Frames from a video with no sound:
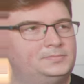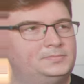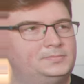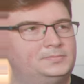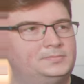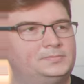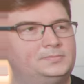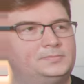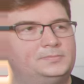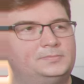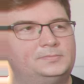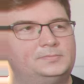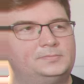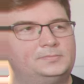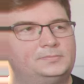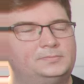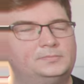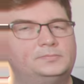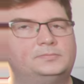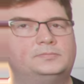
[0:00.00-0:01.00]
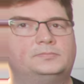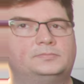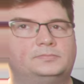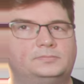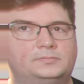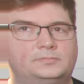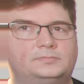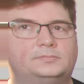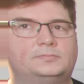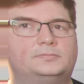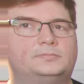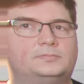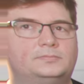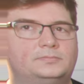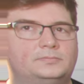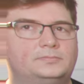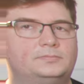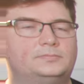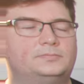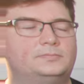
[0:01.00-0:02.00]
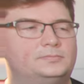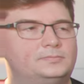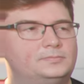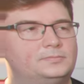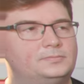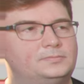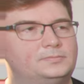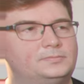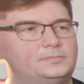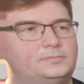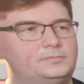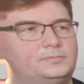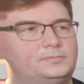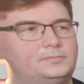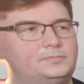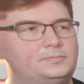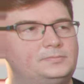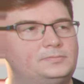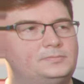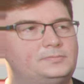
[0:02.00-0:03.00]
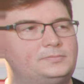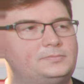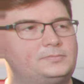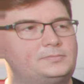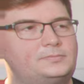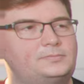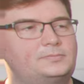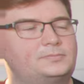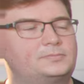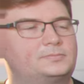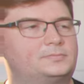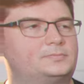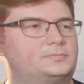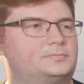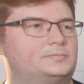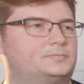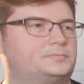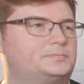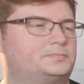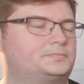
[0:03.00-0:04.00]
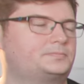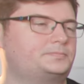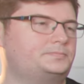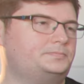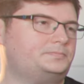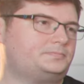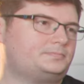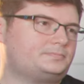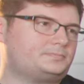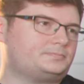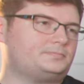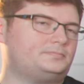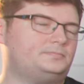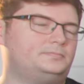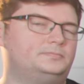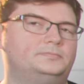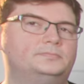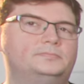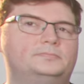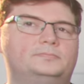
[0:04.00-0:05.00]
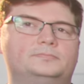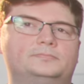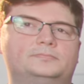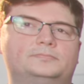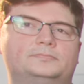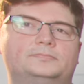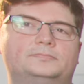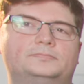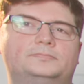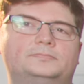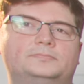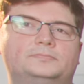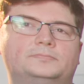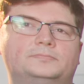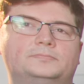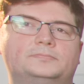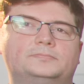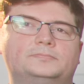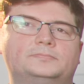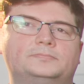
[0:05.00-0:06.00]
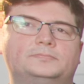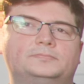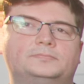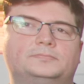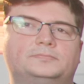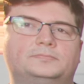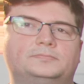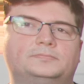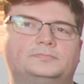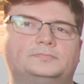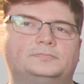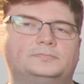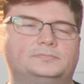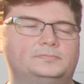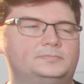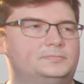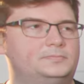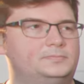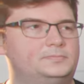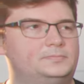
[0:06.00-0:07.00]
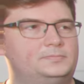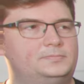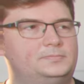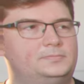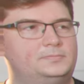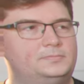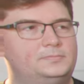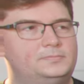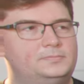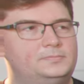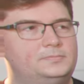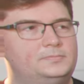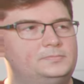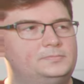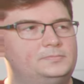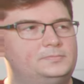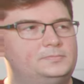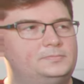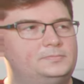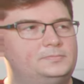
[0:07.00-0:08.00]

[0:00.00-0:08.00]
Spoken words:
The person shown says nothing.